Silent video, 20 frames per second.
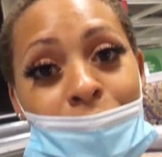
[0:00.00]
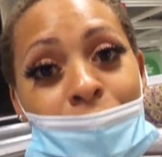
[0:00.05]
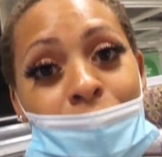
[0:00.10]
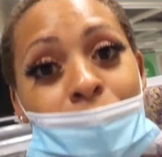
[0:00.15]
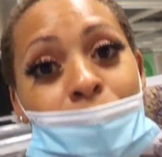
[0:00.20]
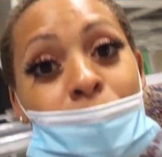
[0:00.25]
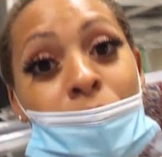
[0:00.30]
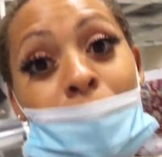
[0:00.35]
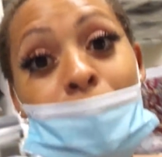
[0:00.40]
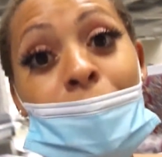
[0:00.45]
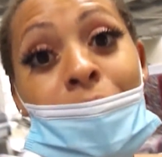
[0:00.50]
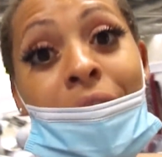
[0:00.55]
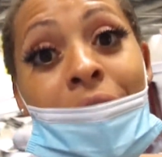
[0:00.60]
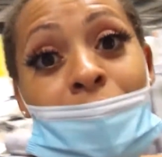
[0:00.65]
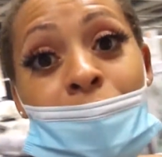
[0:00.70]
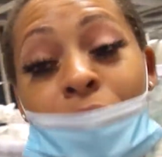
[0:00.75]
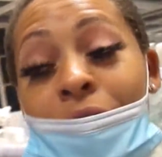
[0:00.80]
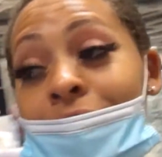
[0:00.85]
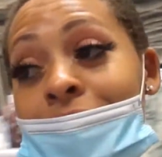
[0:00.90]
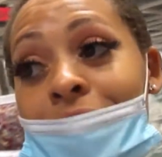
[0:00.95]
where we're at
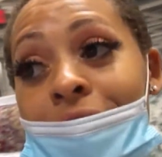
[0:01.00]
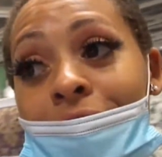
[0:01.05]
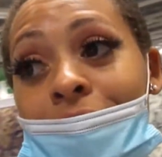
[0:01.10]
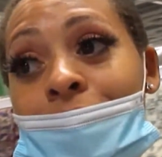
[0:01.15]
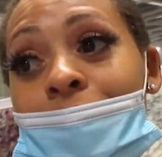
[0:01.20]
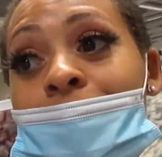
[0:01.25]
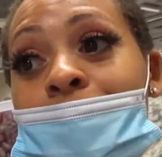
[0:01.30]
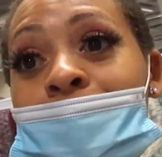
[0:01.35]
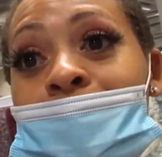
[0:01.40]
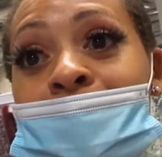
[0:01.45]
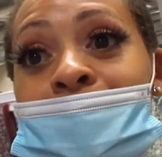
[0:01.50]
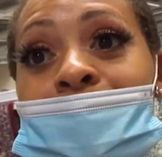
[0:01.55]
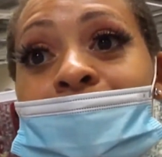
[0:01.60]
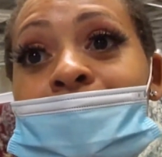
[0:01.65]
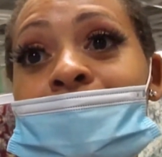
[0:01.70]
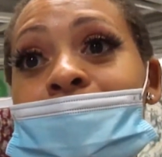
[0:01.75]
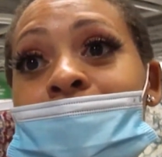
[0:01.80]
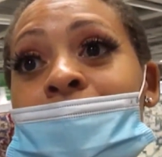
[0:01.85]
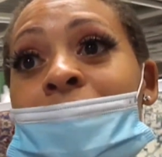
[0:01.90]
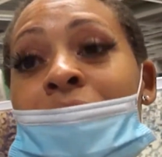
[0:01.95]
right now.
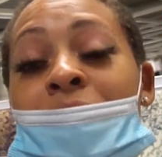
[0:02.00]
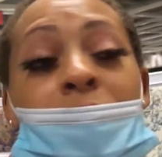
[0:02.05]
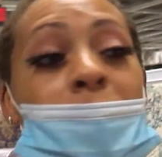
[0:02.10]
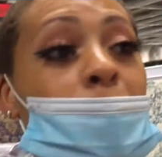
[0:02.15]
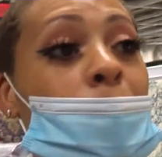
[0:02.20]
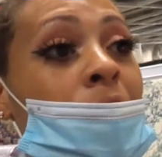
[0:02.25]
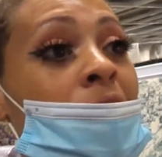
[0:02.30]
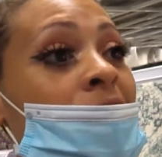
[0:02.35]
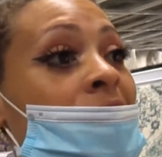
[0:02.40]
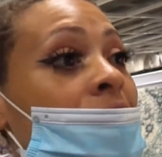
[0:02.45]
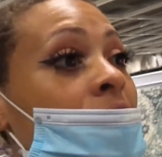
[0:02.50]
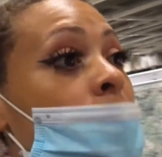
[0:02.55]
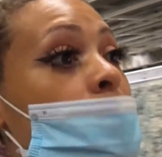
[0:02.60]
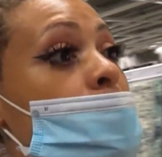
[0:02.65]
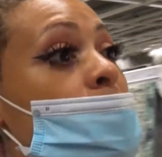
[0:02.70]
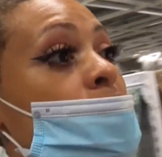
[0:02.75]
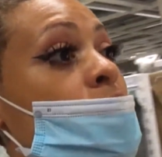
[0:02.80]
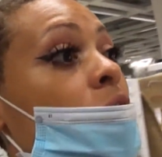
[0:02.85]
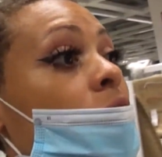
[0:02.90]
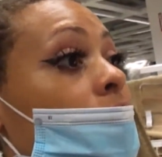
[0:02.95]
We're gonna keep
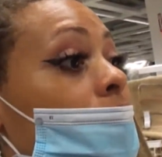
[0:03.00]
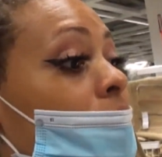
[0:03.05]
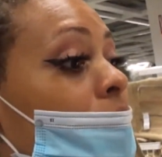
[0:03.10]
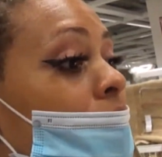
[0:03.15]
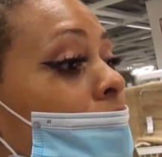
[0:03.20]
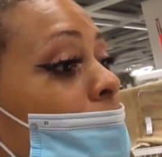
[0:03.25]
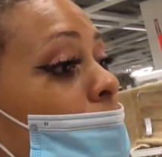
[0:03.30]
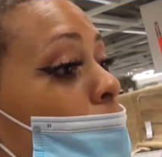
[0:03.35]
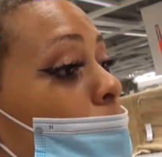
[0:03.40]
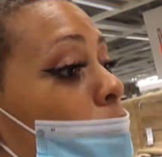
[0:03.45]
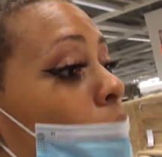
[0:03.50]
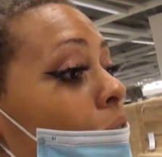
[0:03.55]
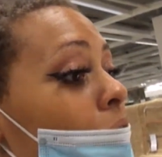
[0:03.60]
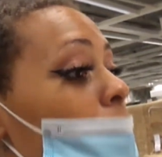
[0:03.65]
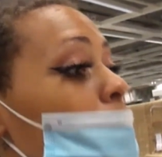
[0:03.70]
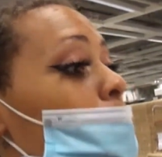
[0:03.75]
starving while